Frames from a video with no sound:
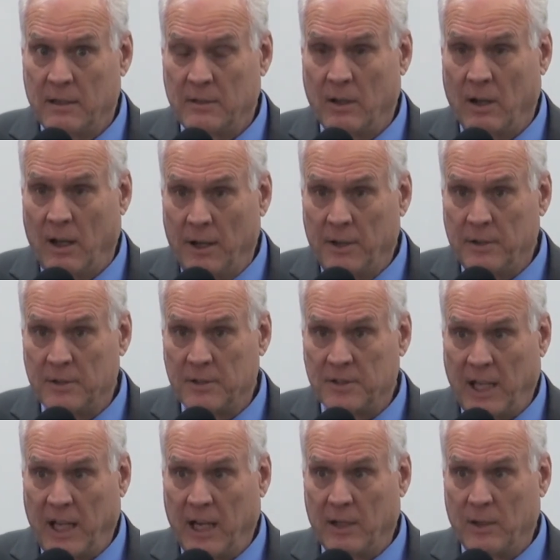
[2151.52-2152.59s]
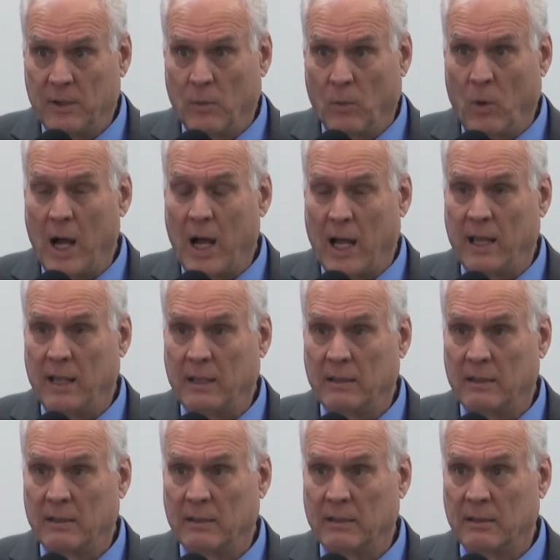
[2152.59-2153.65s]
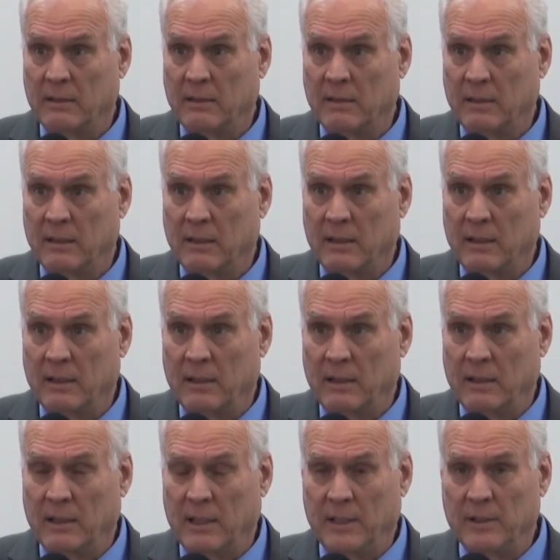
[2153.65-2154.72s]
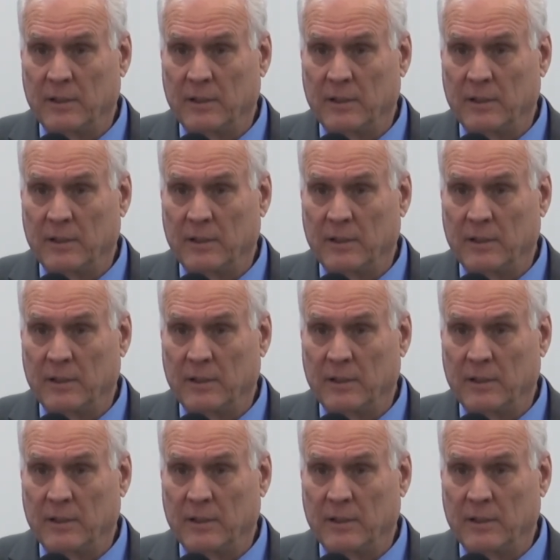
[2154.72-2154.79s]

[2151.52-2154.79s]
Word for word: to understand why in